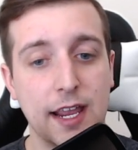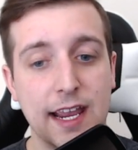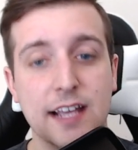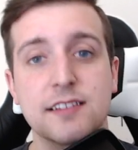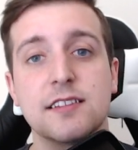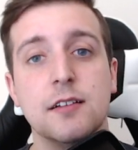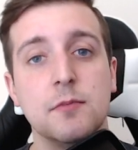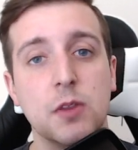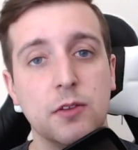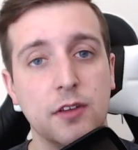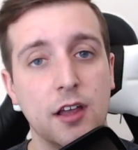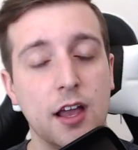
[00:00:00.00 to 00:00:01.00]

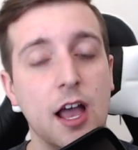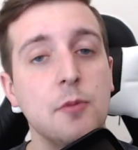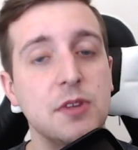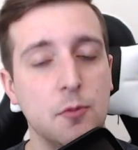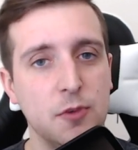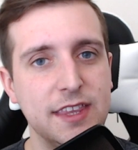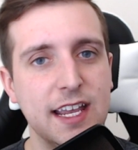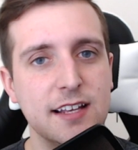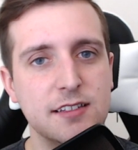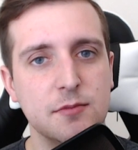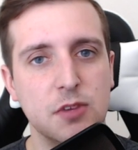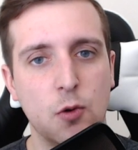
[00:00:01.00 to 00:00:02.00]
Ansem, helped them with
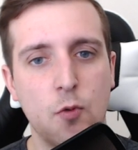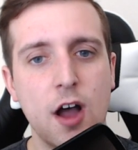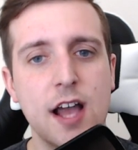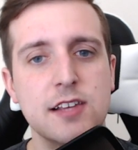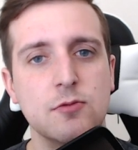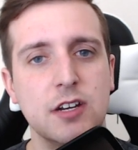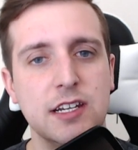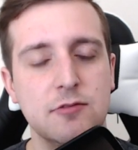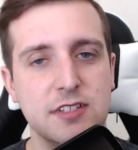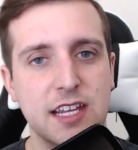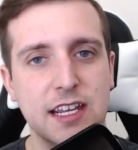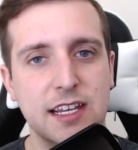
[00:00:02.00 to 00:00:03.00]
Ansem the Wise when he
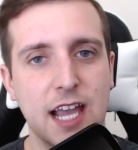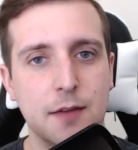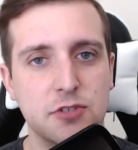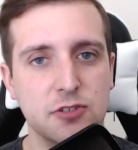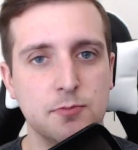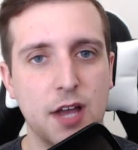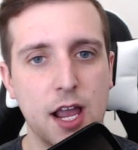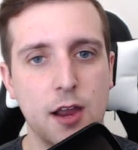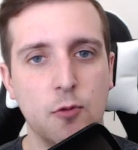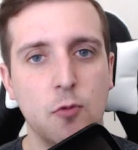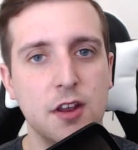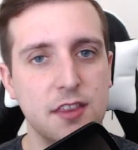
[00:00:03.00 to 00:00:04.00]
was getting captured
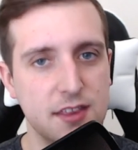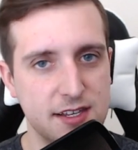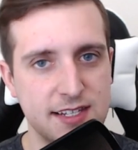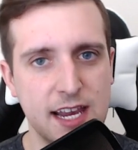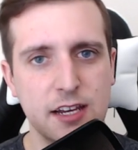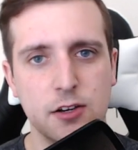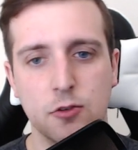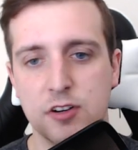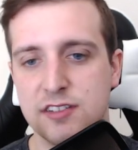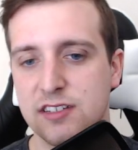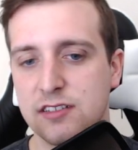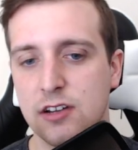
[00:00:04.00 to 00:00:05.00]
by one of the
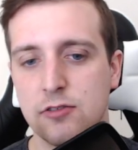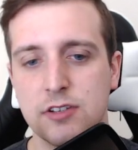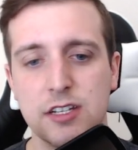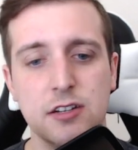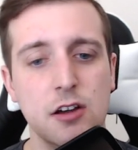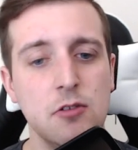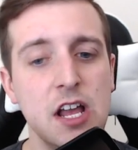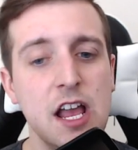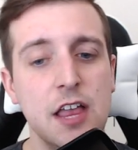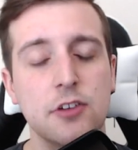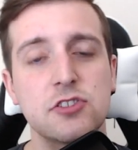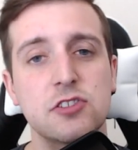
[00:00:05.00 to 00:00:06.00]
Xehanorts. So,
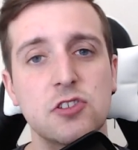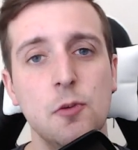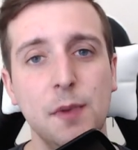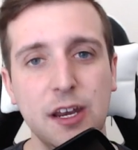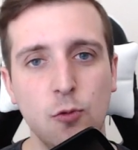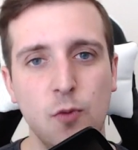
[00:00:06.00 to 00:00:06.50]
there's so many